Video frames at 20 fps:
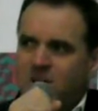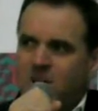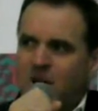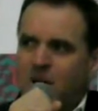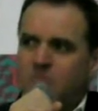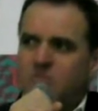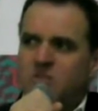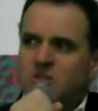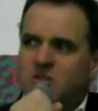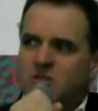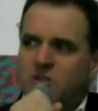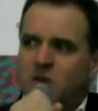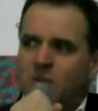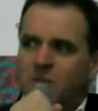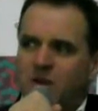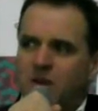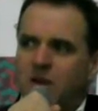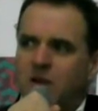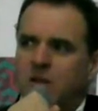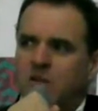come to
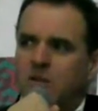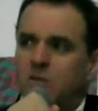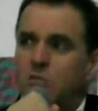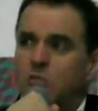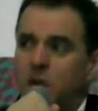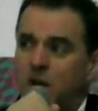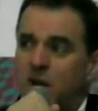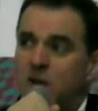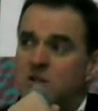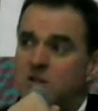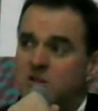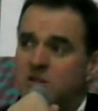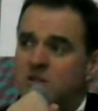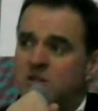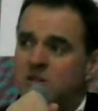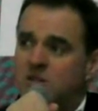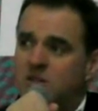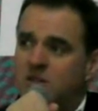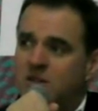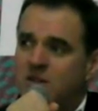dominate the
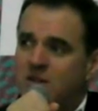rest?